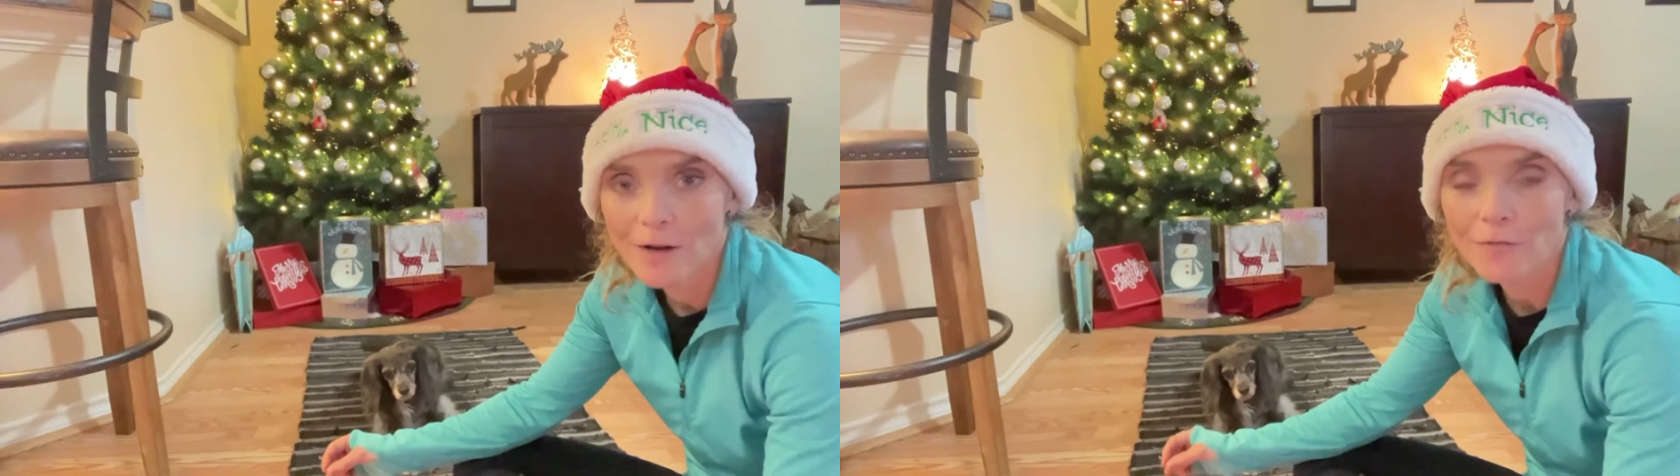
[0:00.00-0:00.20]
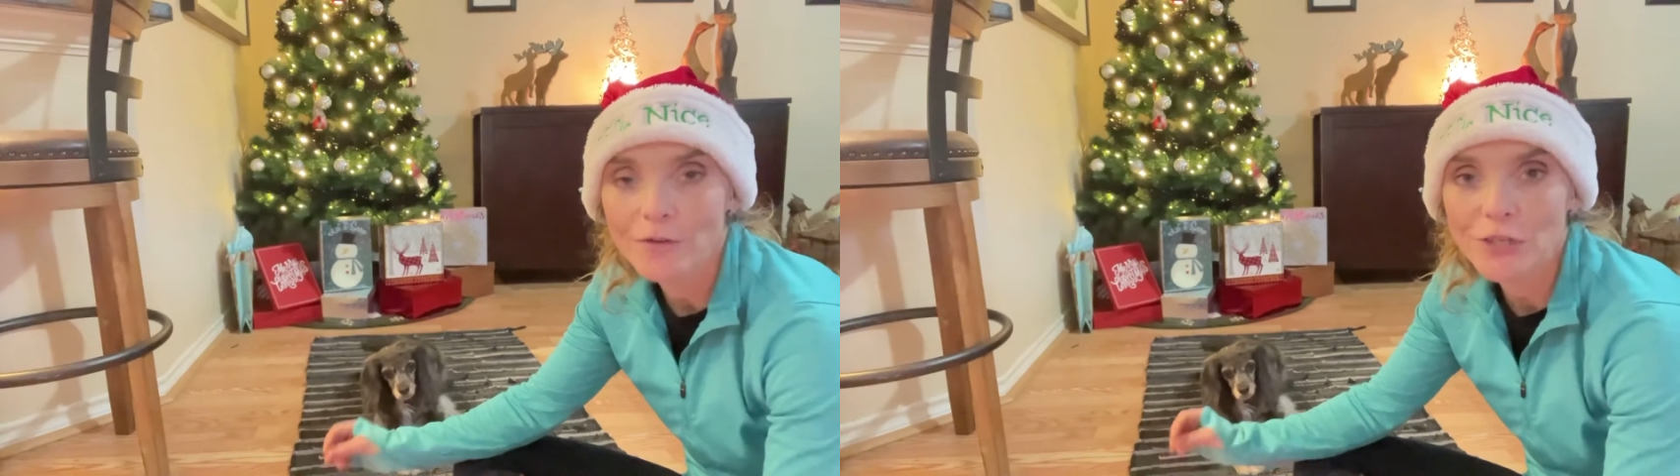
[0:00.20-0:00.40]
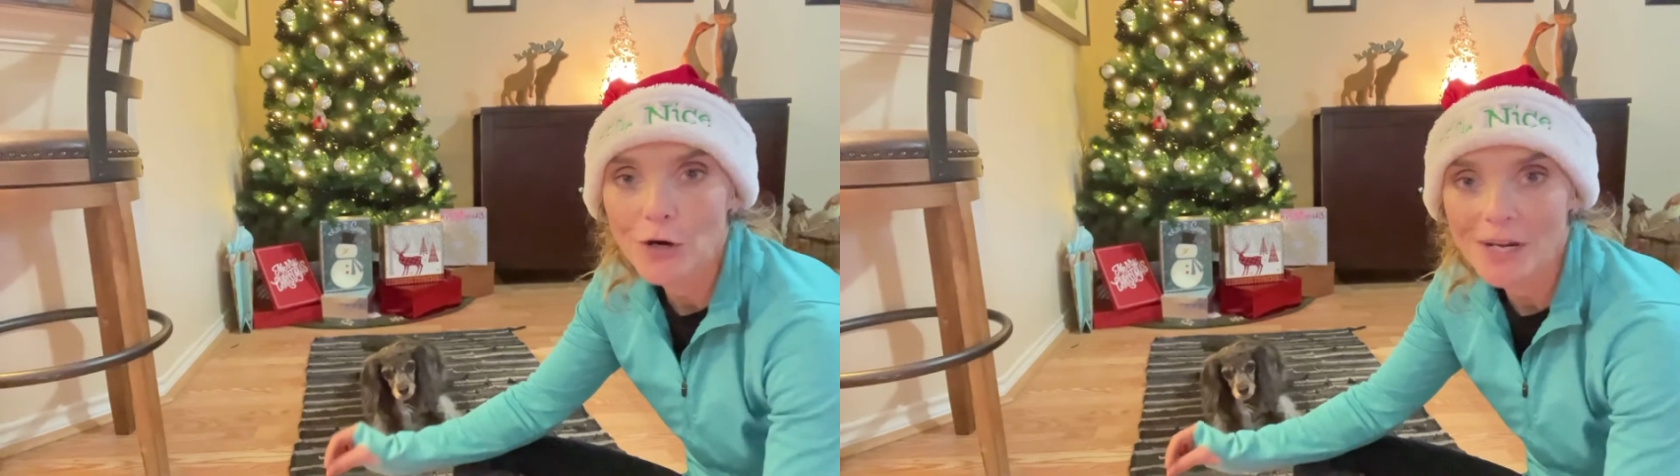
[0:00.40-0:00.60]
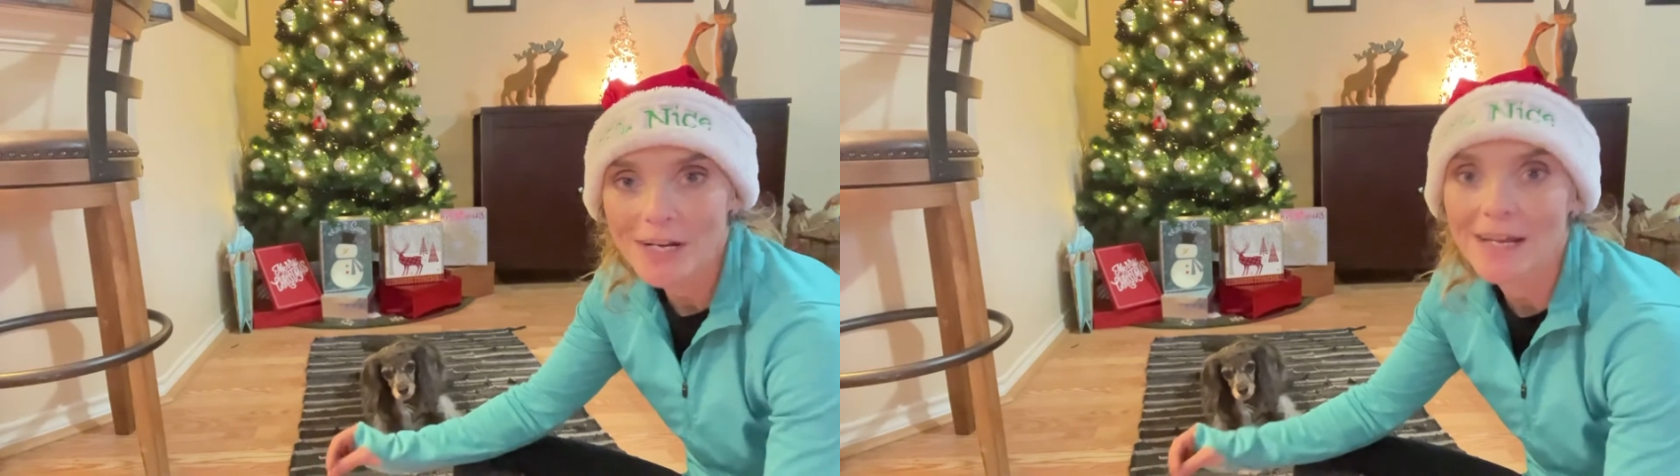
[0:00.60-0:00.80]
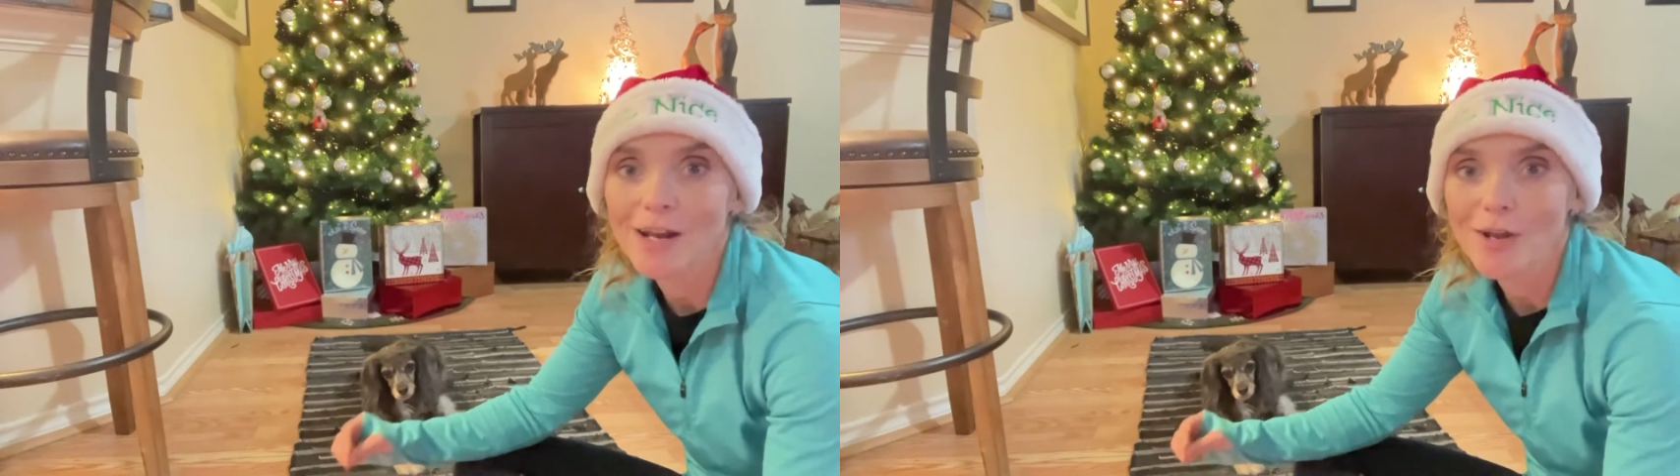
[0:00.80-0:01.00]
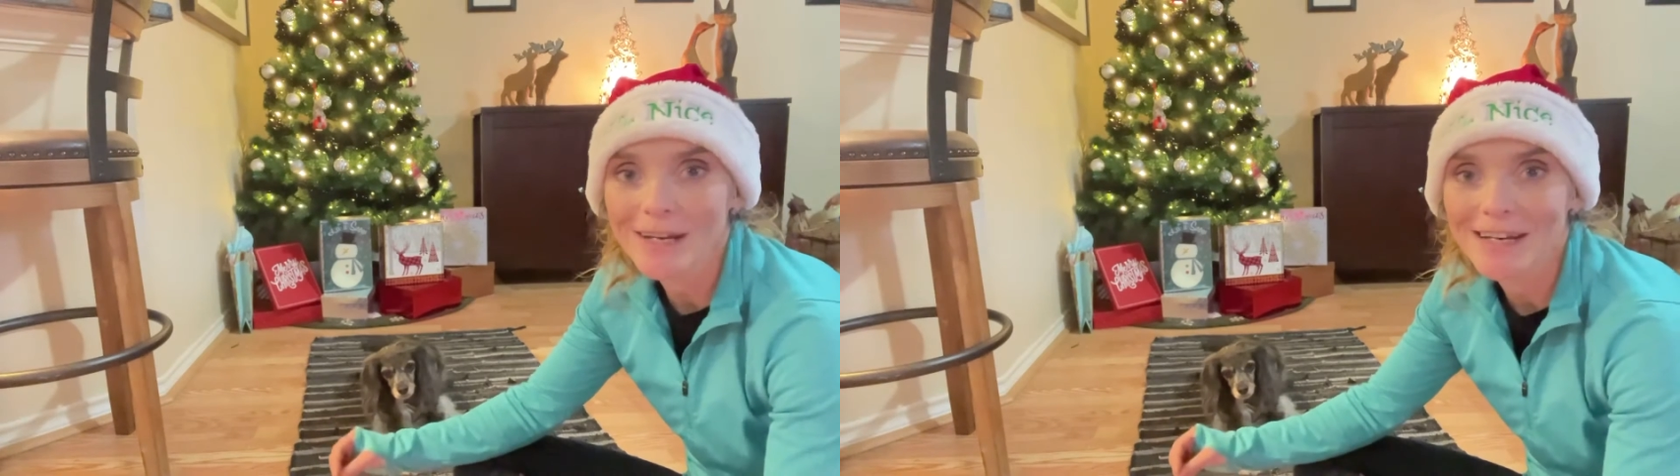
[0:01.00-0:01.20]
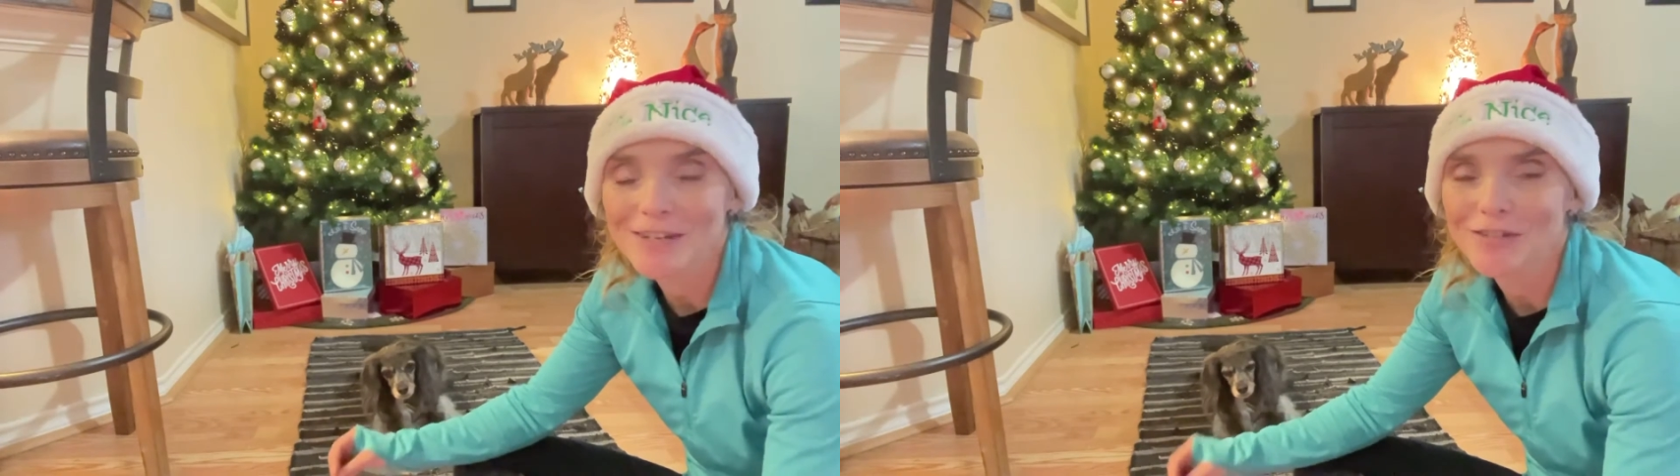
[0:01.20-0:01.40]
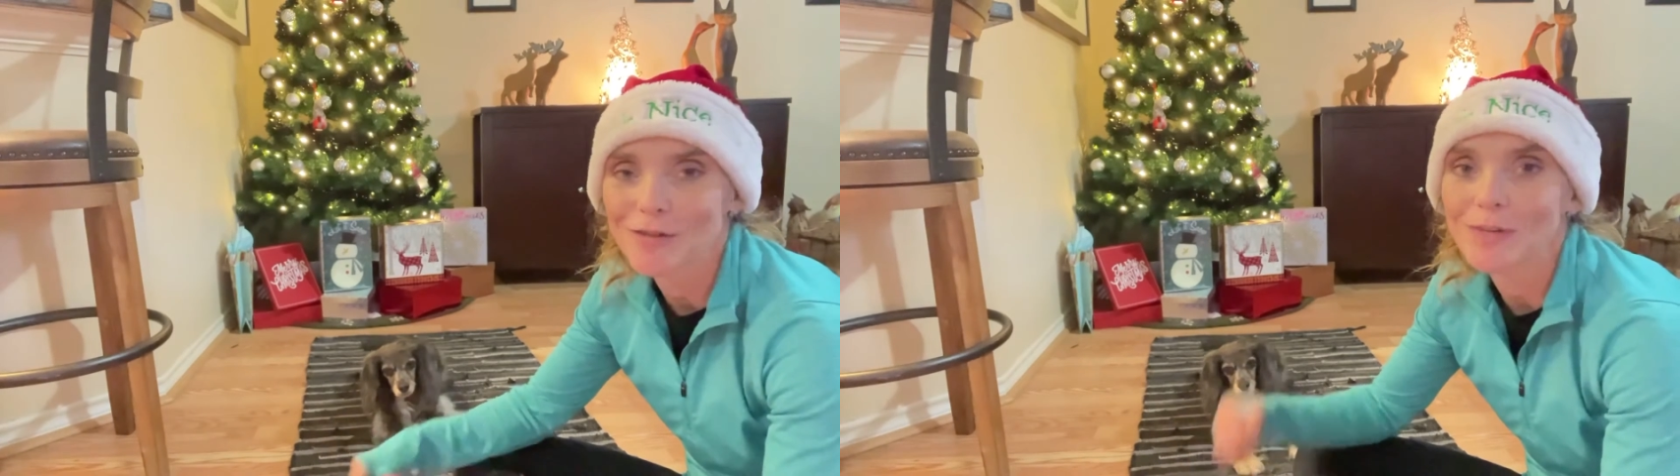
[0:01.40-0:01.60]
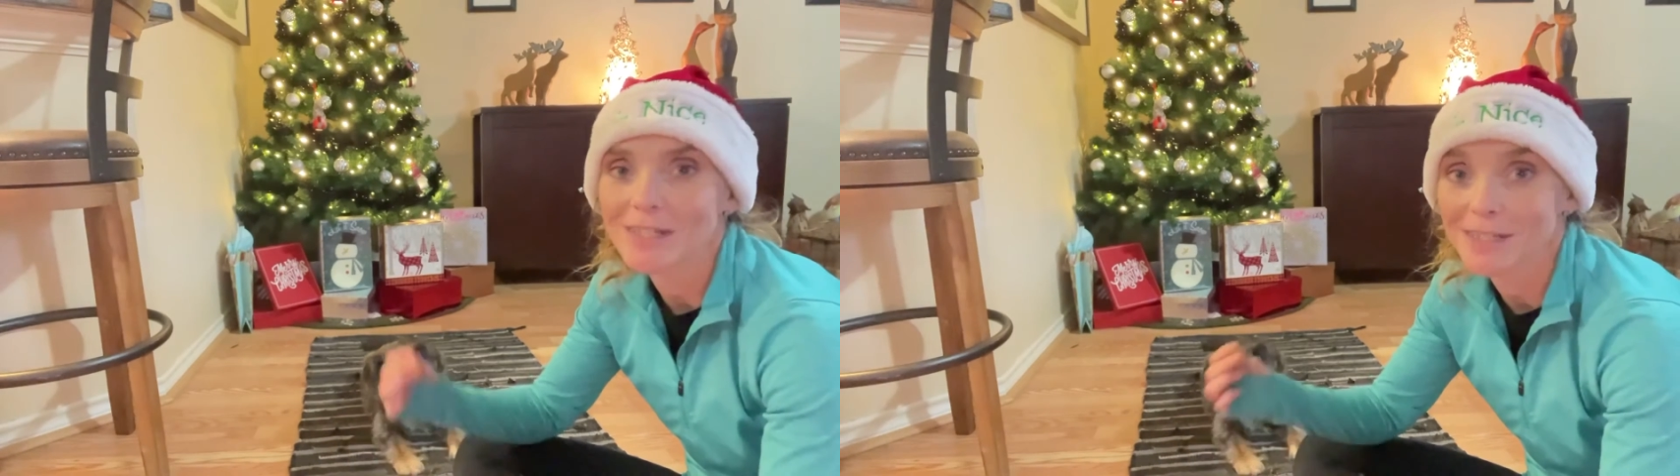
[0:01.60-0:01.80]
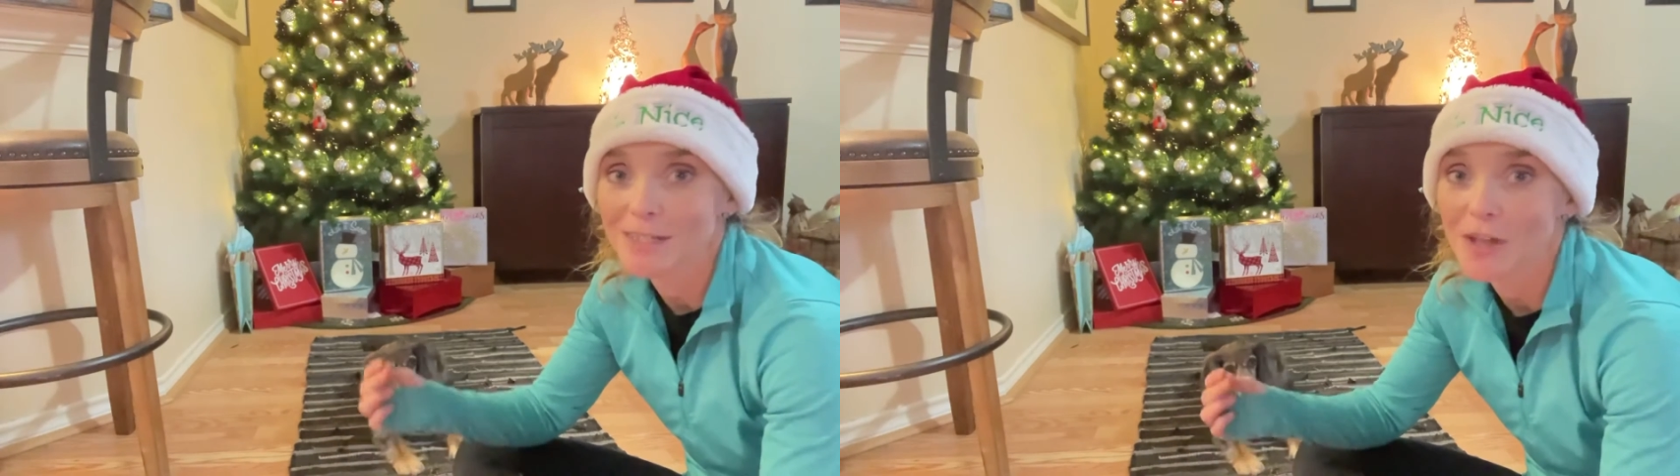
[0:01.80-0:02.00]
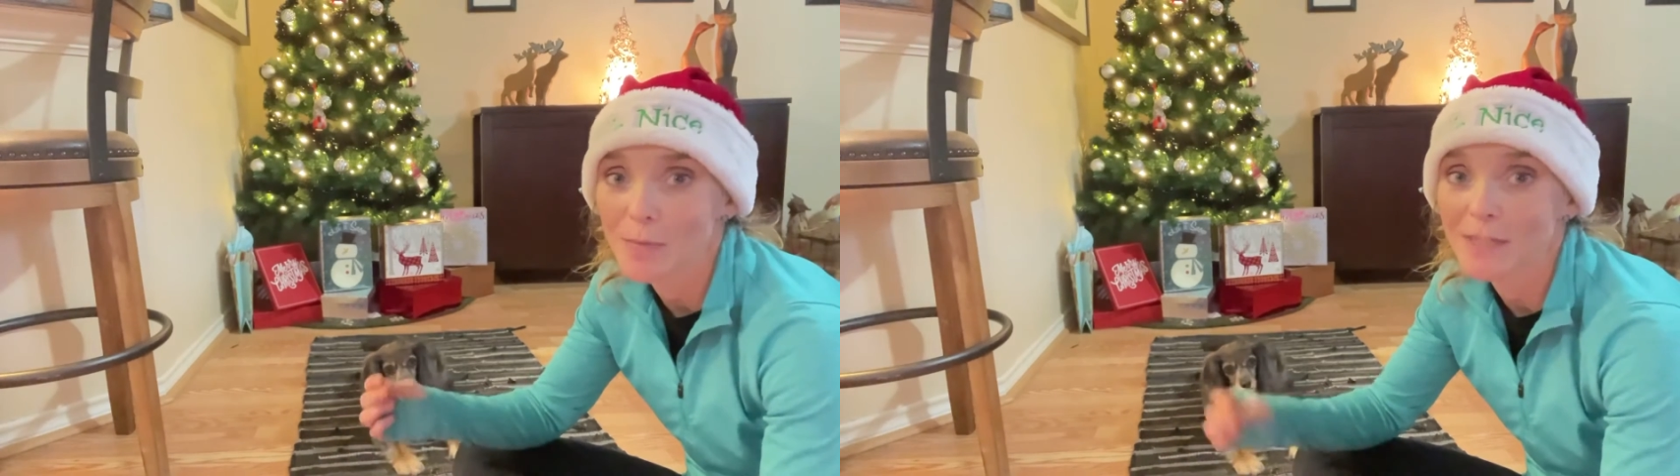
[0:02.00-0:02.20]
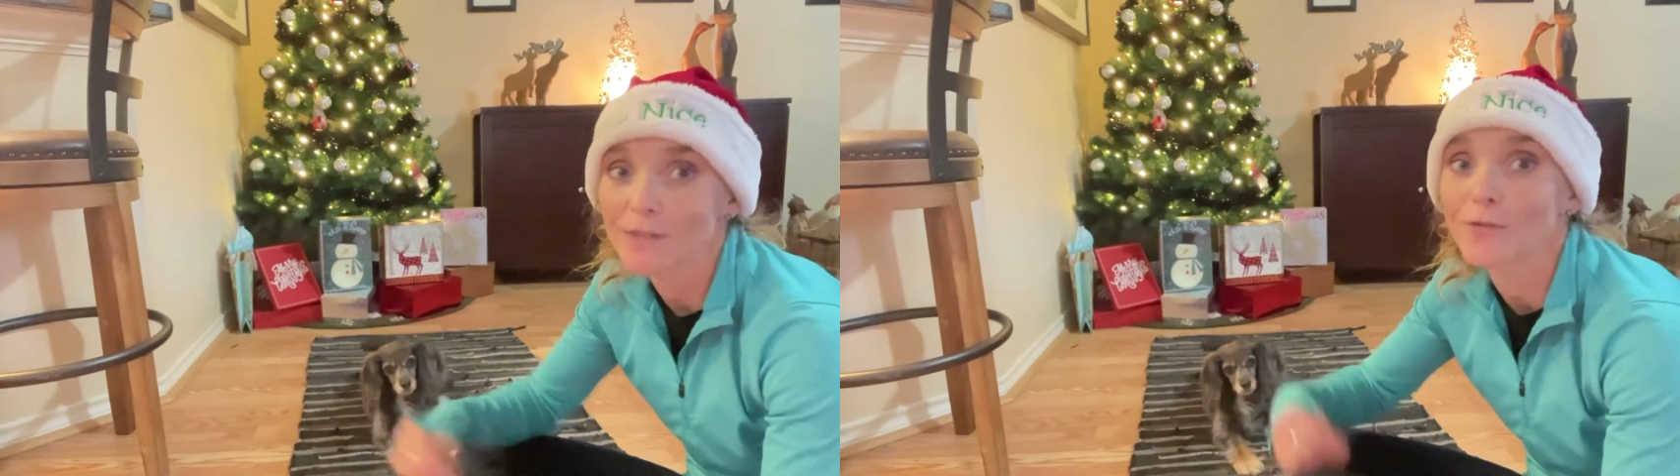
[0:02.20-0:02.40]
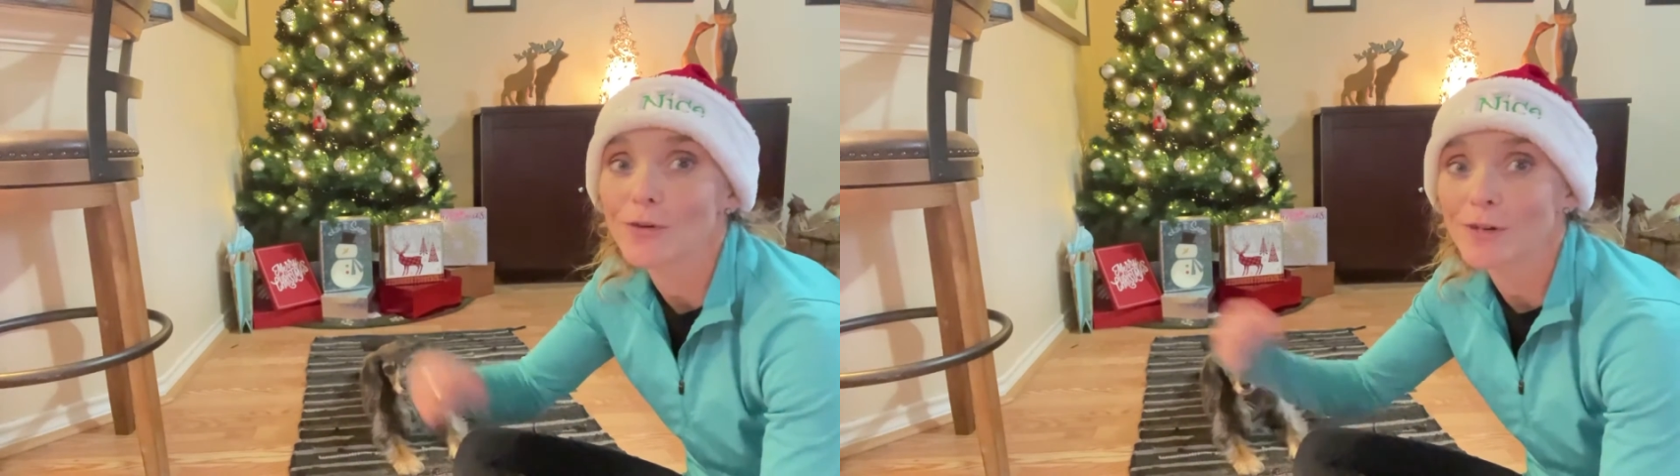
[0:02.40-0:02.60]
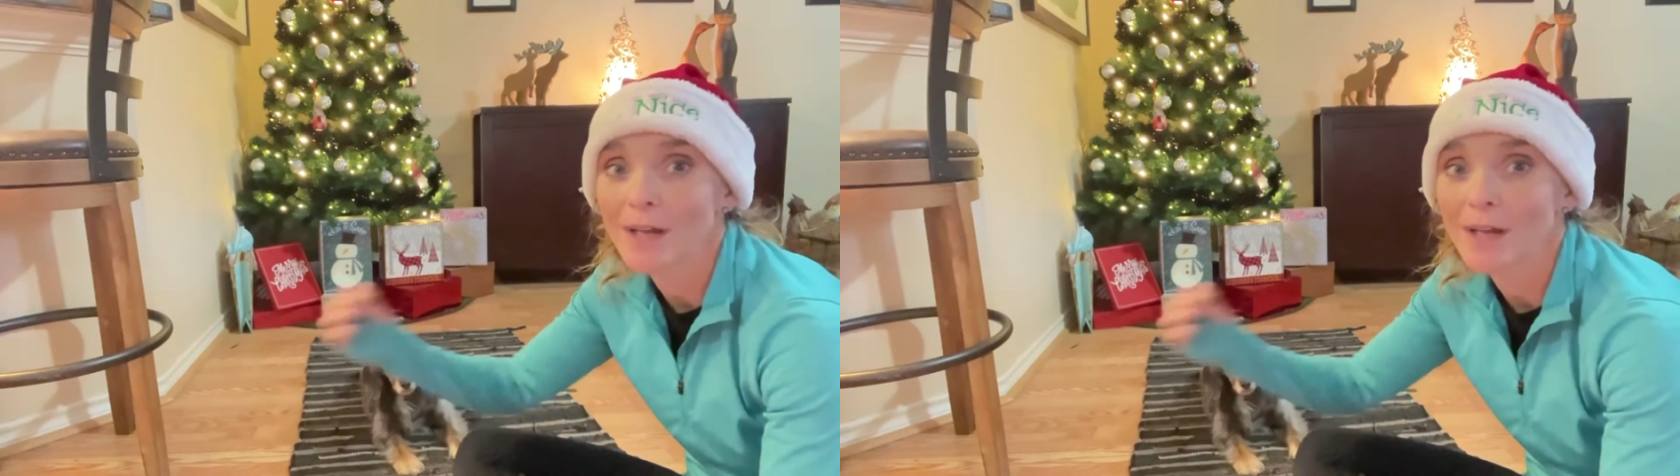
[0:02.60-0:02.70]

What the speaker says: for turning and looking at you, which is another piece of food,